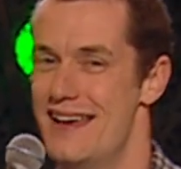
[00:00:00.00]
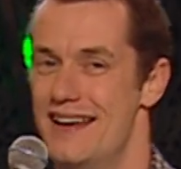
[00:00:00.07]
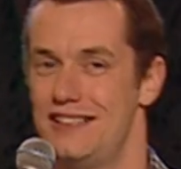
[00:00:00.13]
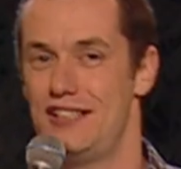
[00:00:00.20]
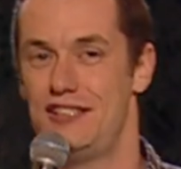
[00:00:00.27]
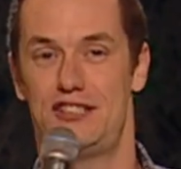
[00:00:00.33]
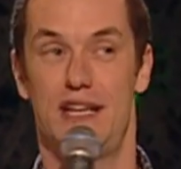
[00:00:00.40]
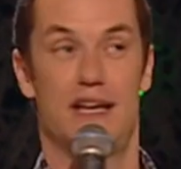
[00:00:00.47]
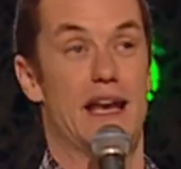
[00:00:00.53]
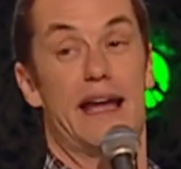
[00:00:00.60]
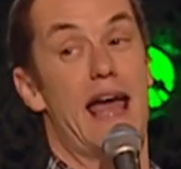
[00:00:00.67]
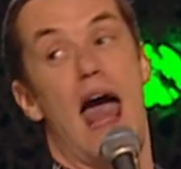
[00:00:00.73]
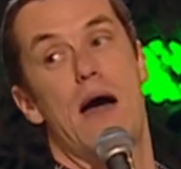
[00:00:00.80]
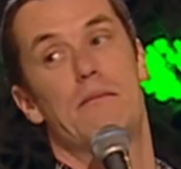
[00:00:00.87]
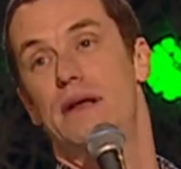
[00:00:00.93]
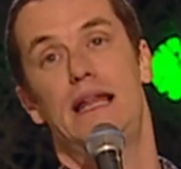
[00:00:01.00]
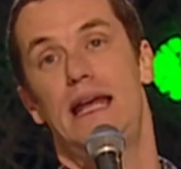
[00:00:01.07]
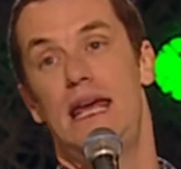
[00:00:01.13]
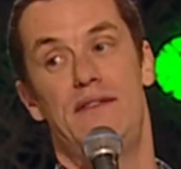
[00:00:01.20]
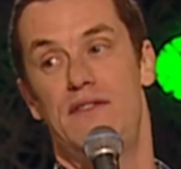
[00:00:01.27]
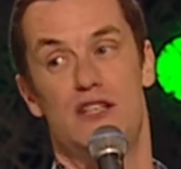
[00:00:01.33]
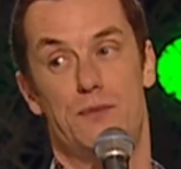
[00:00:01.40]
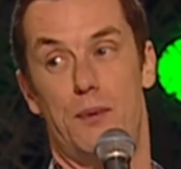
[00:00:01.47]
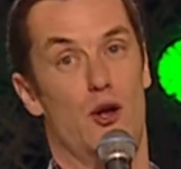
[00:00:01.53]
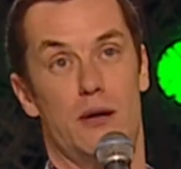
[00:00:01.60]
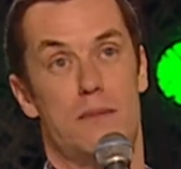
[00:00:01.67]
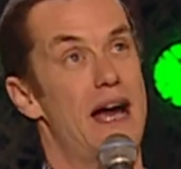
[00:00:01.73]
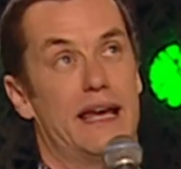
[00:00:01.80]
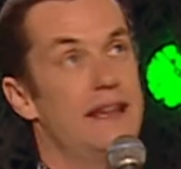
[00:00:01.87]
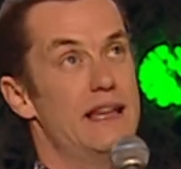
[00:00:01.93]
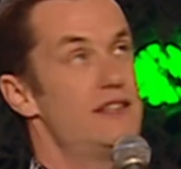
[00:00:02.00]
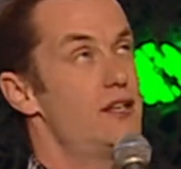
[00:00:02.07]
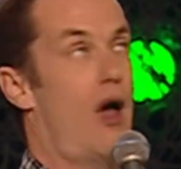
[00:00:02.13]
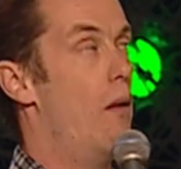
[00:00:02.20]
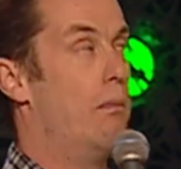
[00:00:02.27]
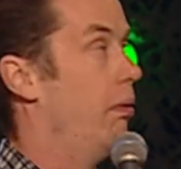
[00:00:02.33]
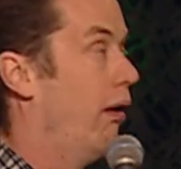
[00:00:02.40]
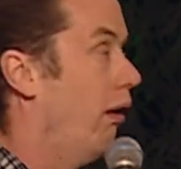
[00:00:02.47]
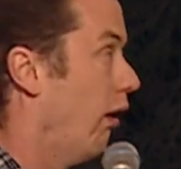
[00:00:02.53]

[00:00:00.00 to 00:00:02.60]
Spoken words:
She's thinking, "I can't believe he's putting it back in the tub."